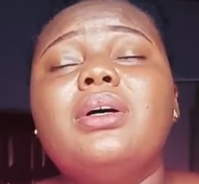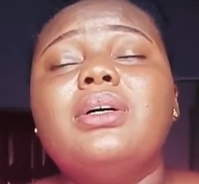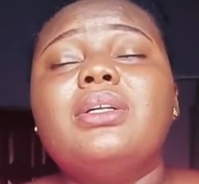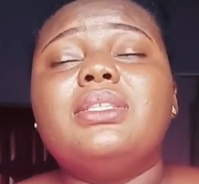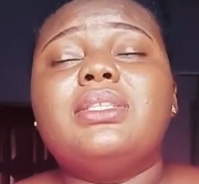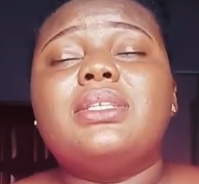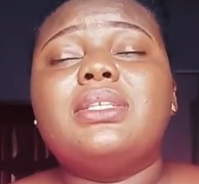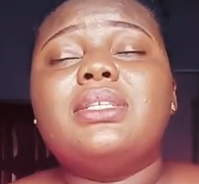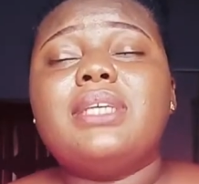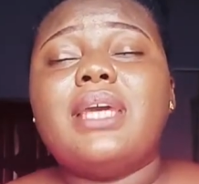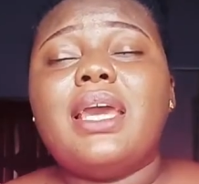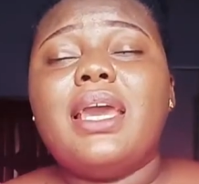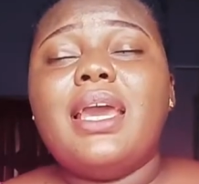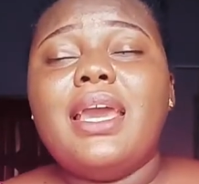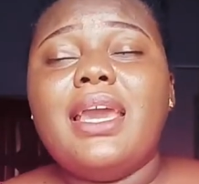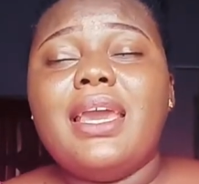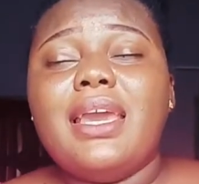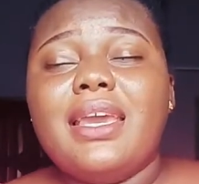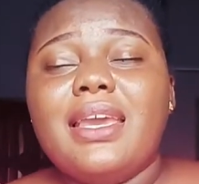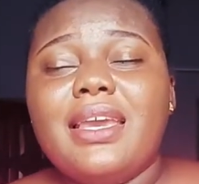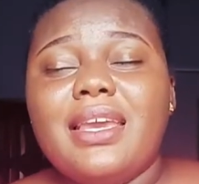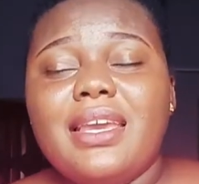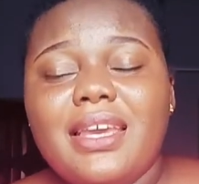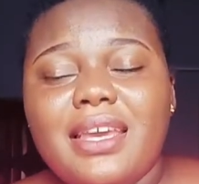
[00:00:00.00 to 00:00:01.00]

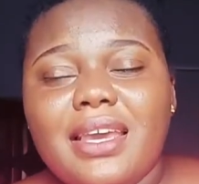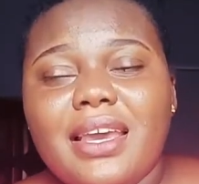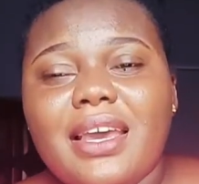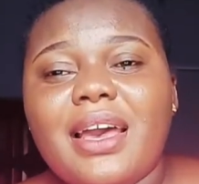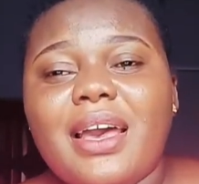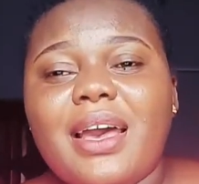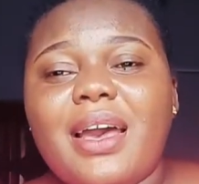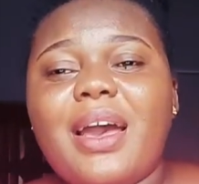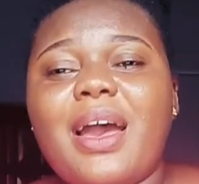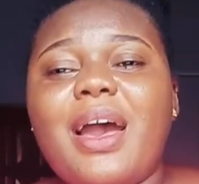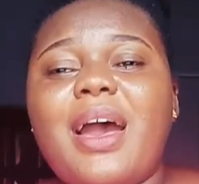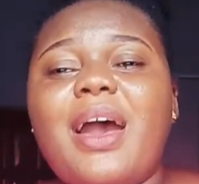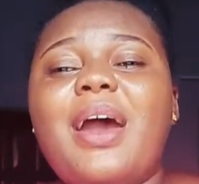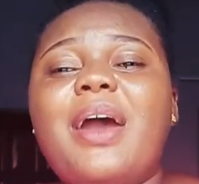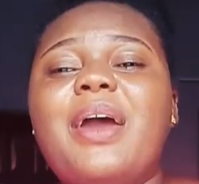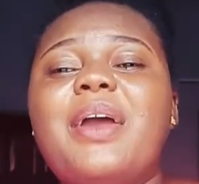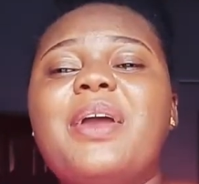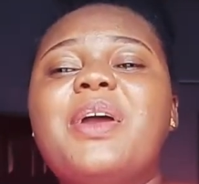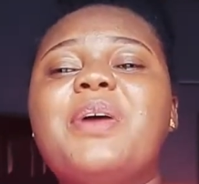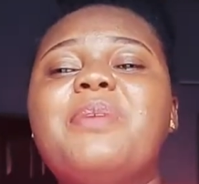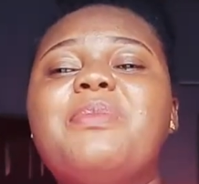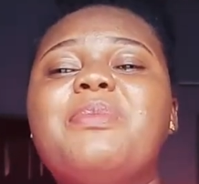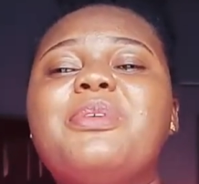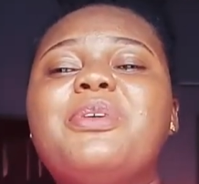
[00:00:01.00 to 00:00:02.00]
Today I
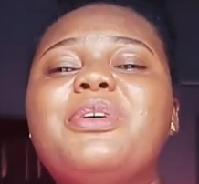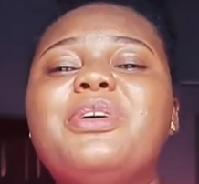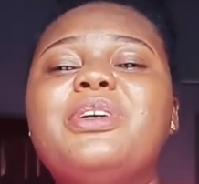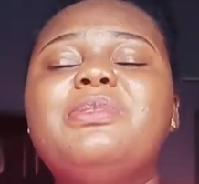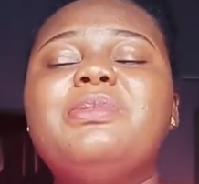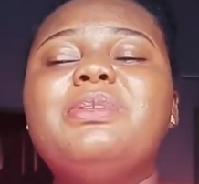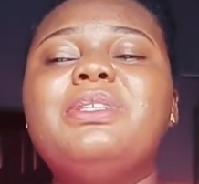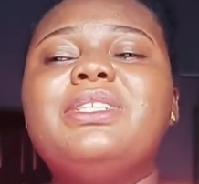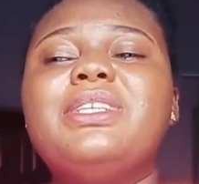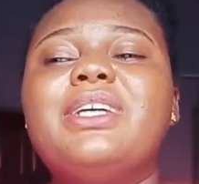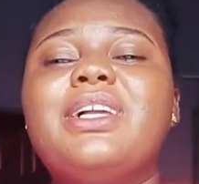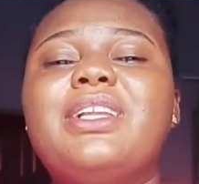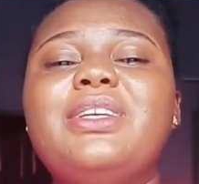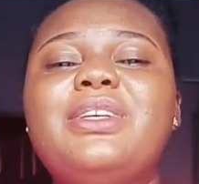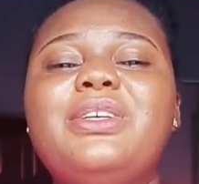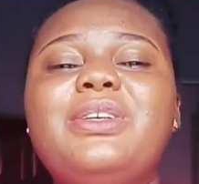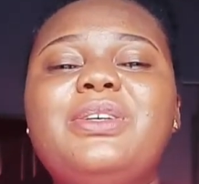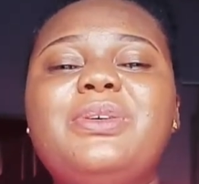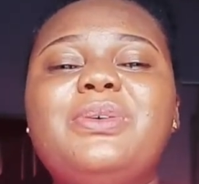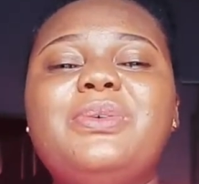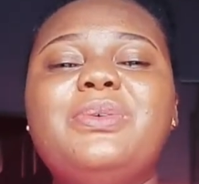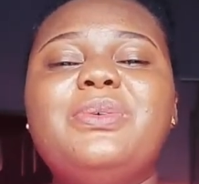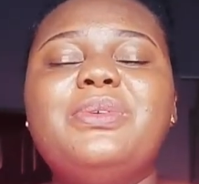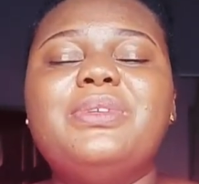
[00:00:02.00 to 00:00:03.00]
am going to be telling
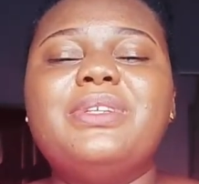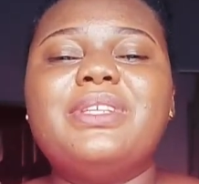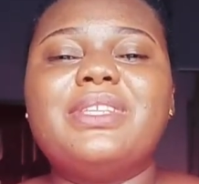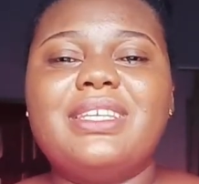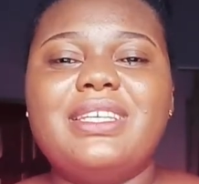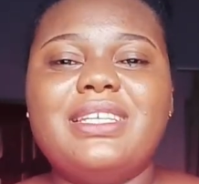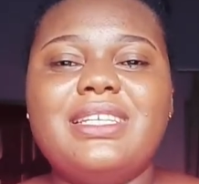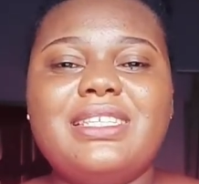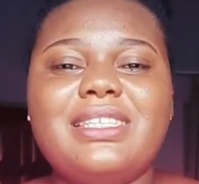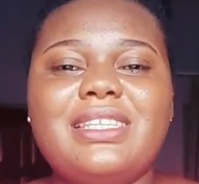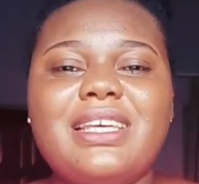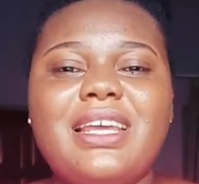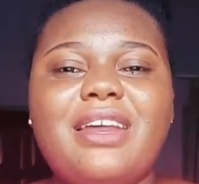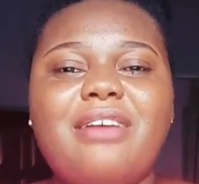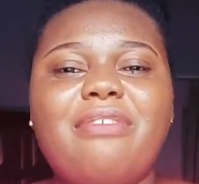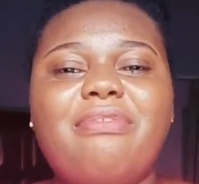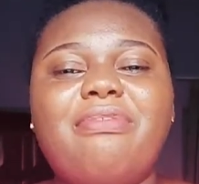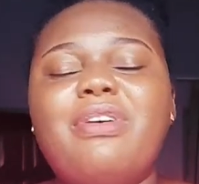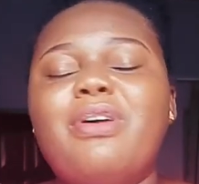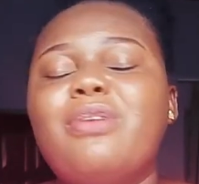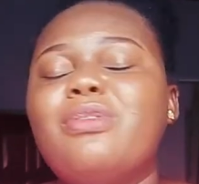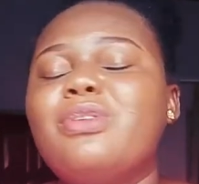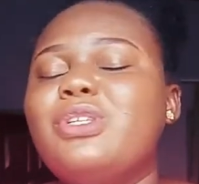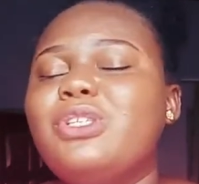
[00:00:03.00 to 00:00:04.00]
you the things that I
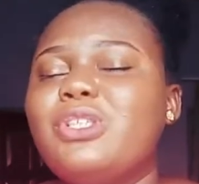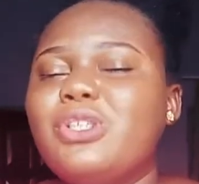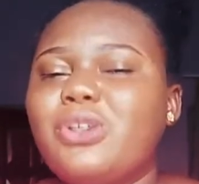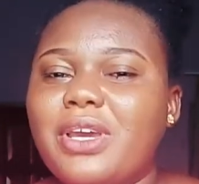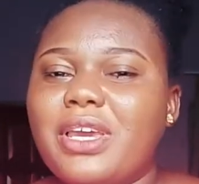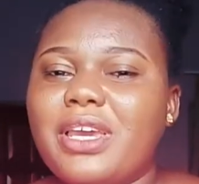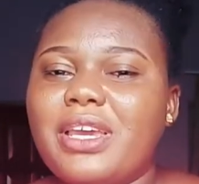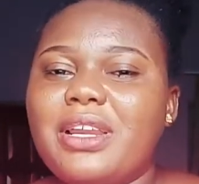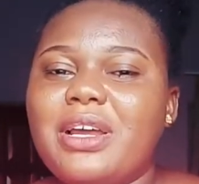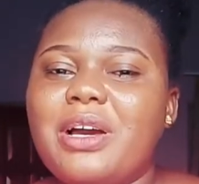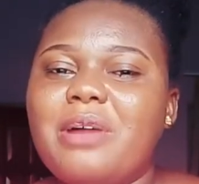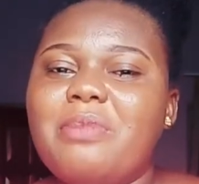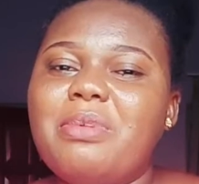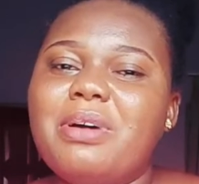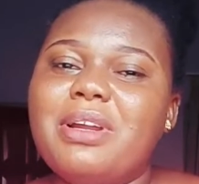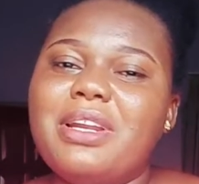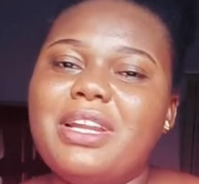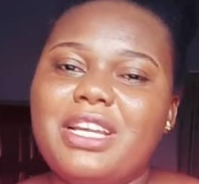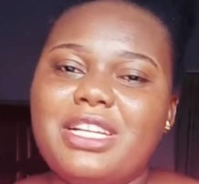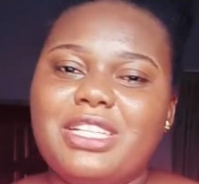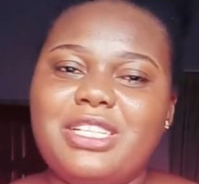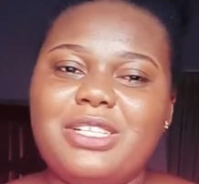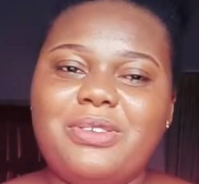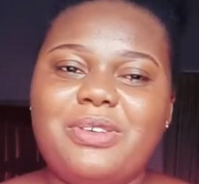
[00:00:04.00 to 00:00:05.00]
found shocking about
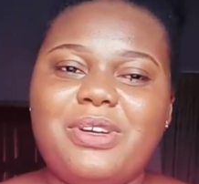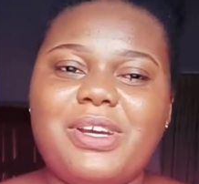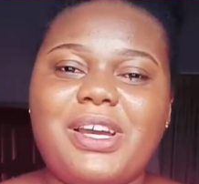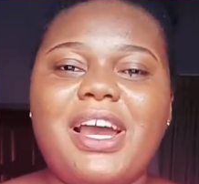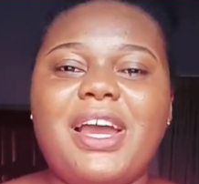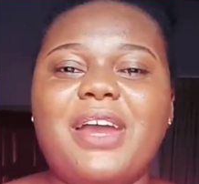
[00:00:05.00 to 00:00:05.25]
Nigeria.